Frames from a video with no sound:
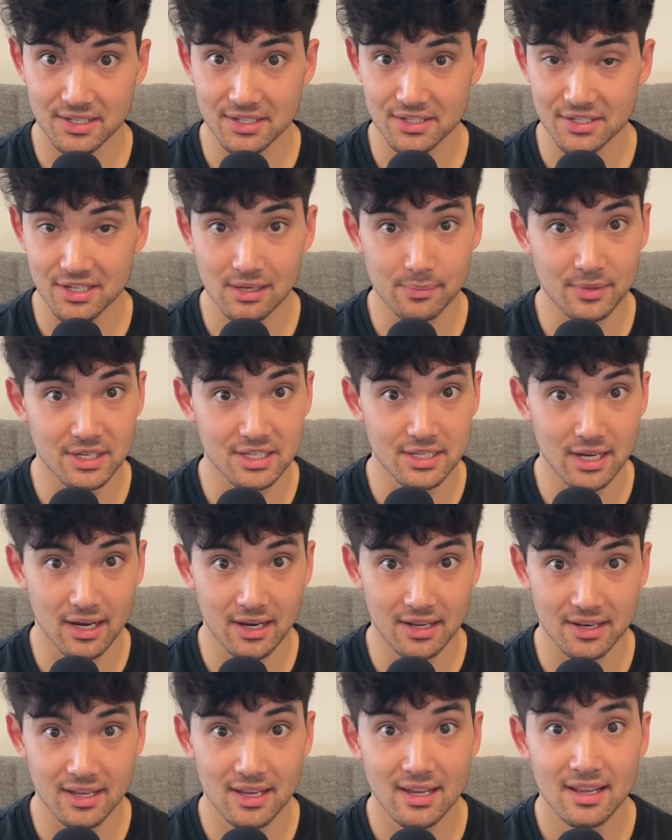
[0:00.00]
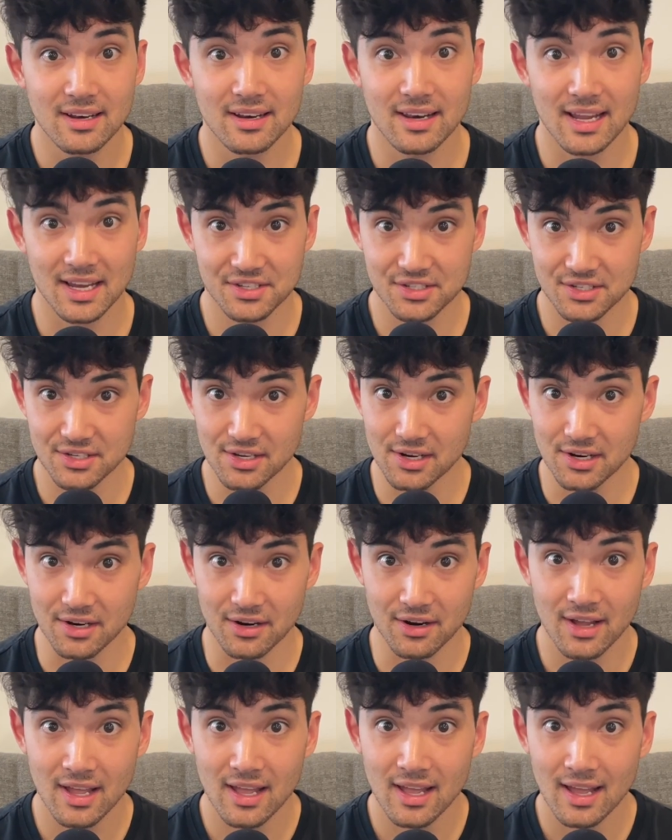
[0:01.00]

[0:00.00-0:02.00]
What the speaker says: is going to be done next year.